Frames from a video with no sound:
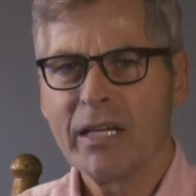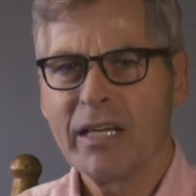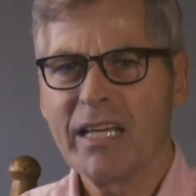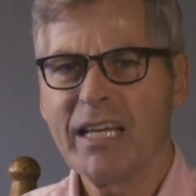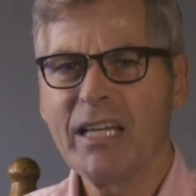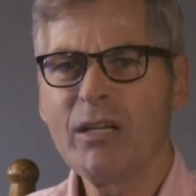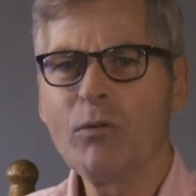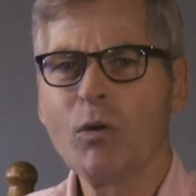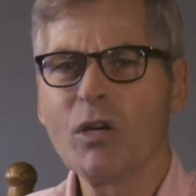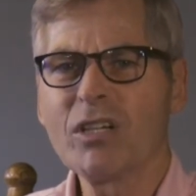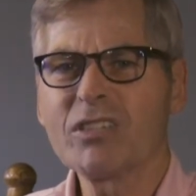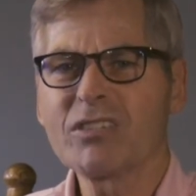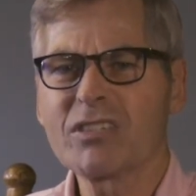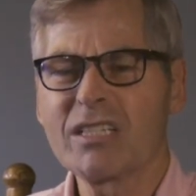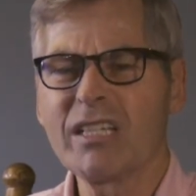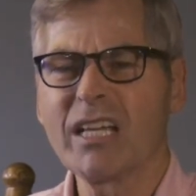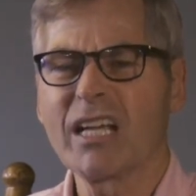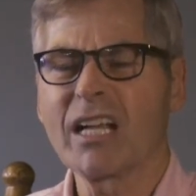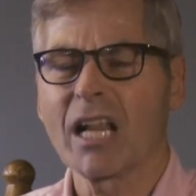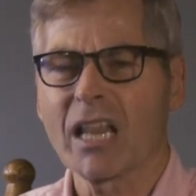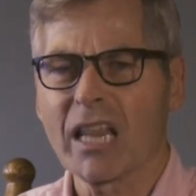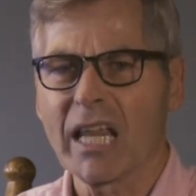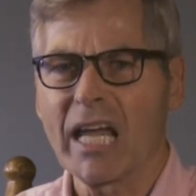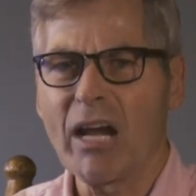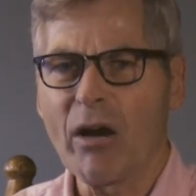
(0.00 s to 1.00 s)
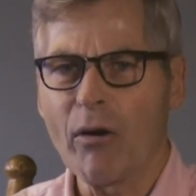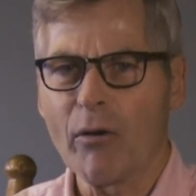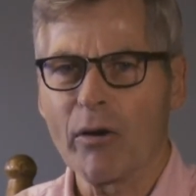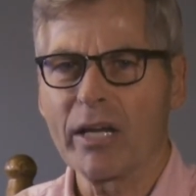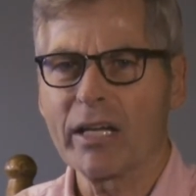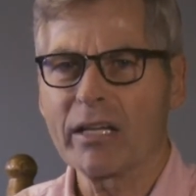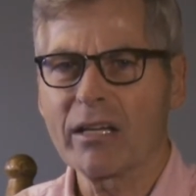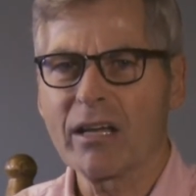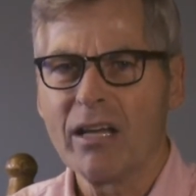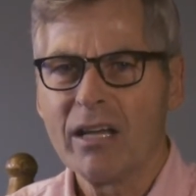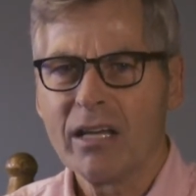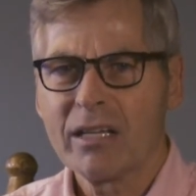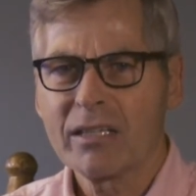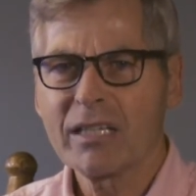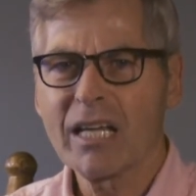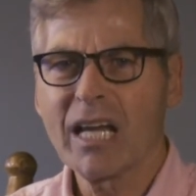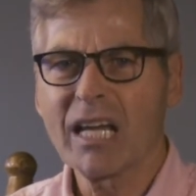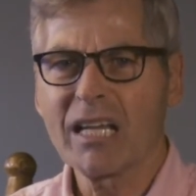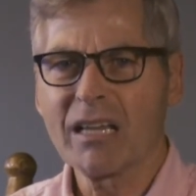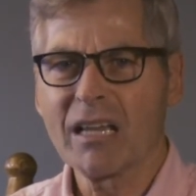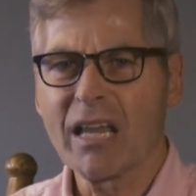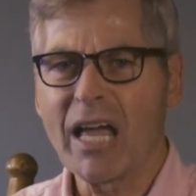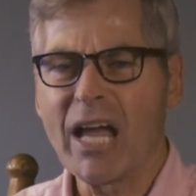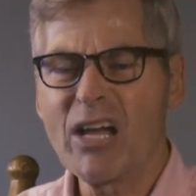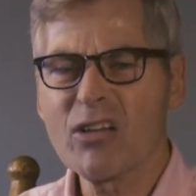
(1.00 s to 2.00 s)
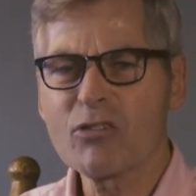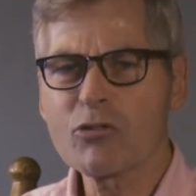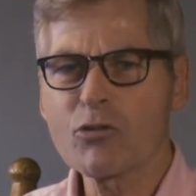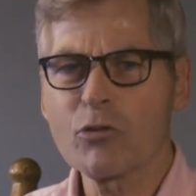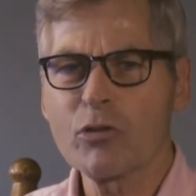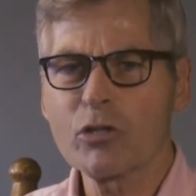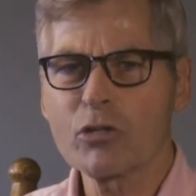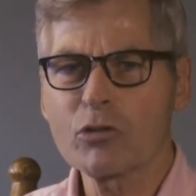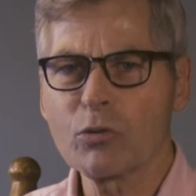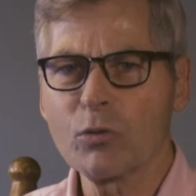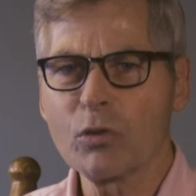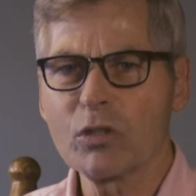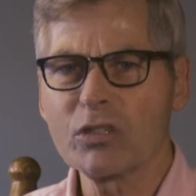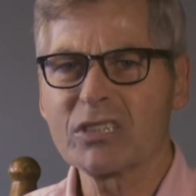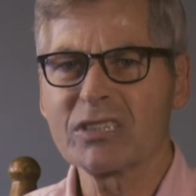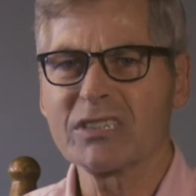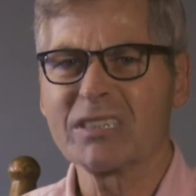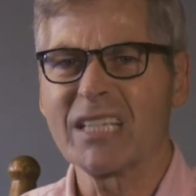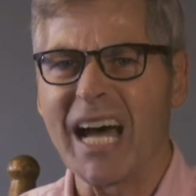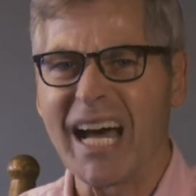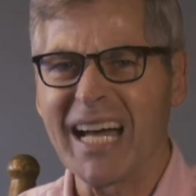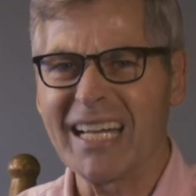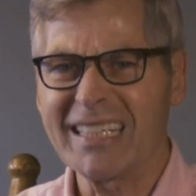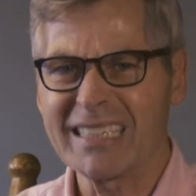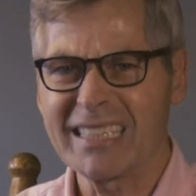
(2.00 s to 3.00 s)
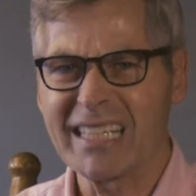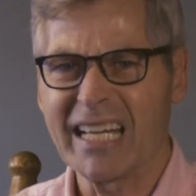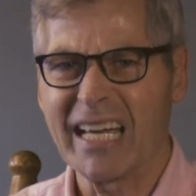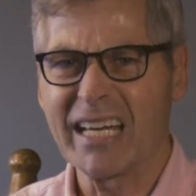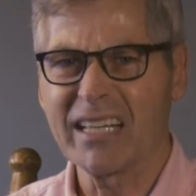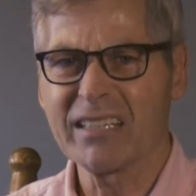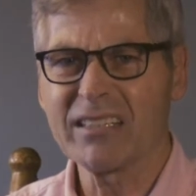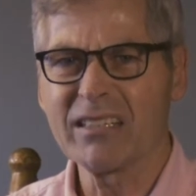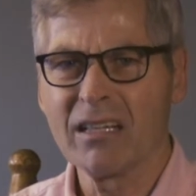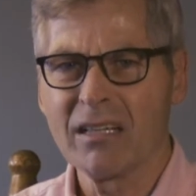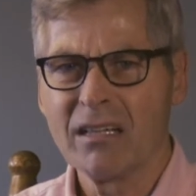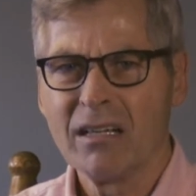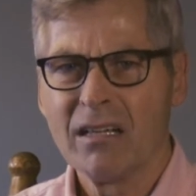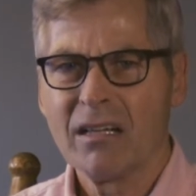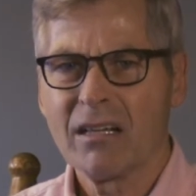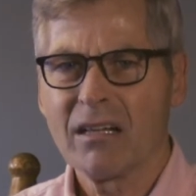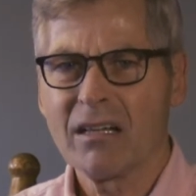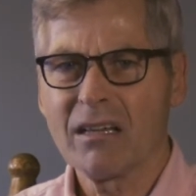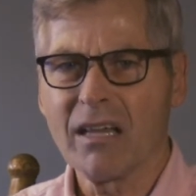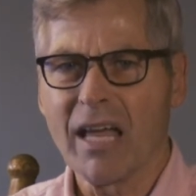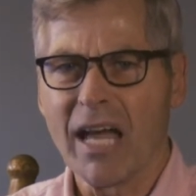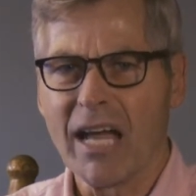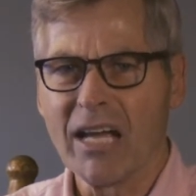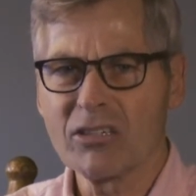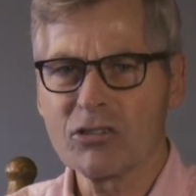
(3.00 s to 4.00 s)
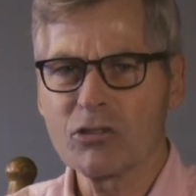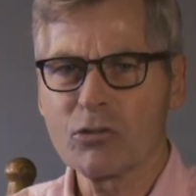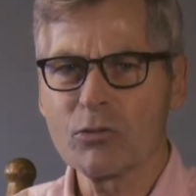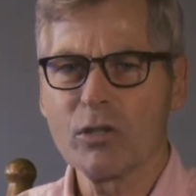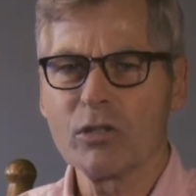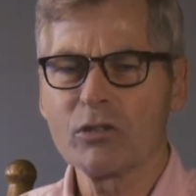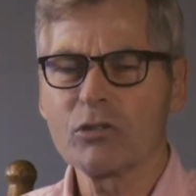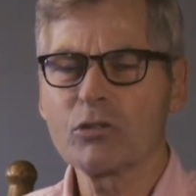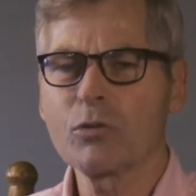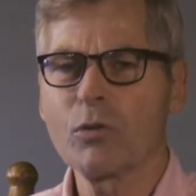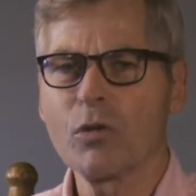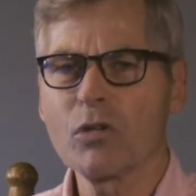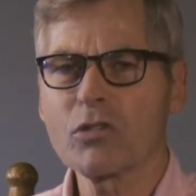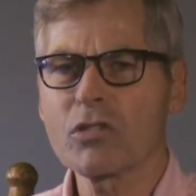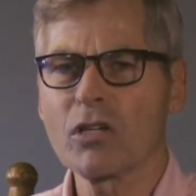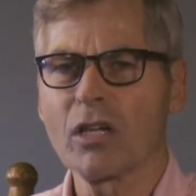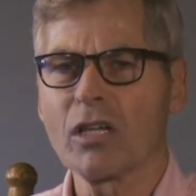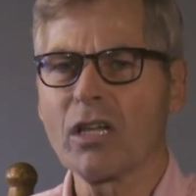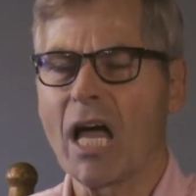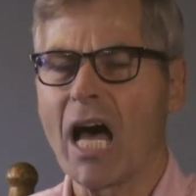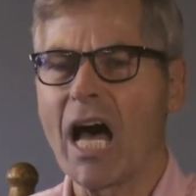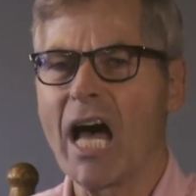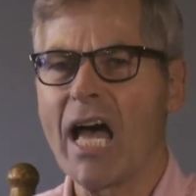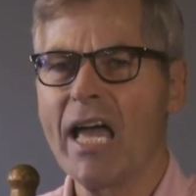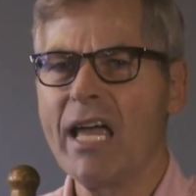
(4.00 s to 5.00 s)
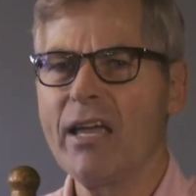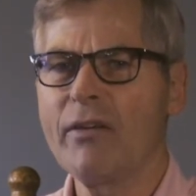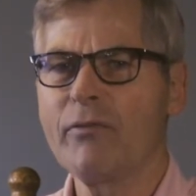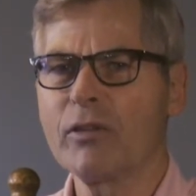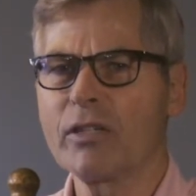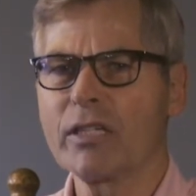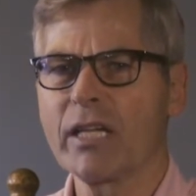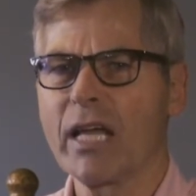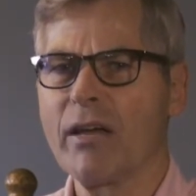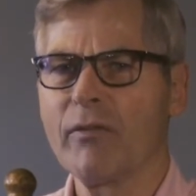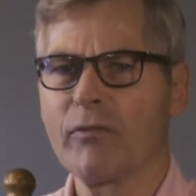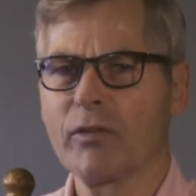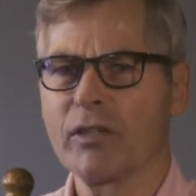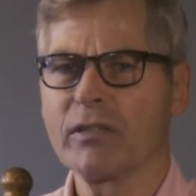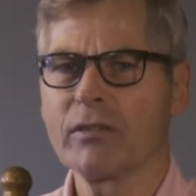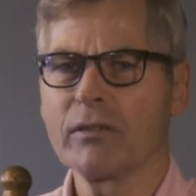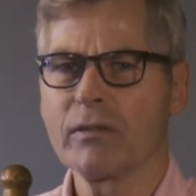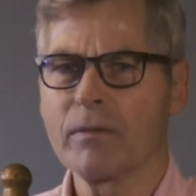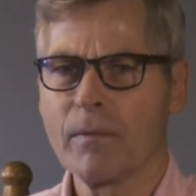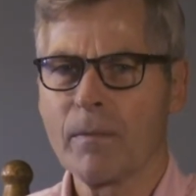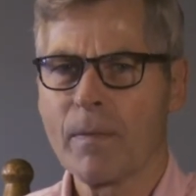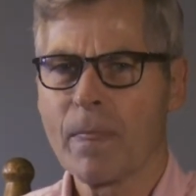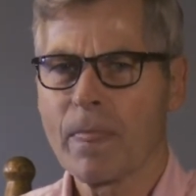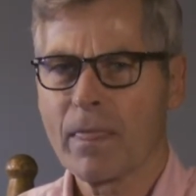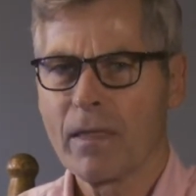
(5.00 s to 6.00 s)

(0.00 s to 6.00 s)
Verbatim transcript: He was declaring that Lazarus was not dead. Lazarus was alive in heaven.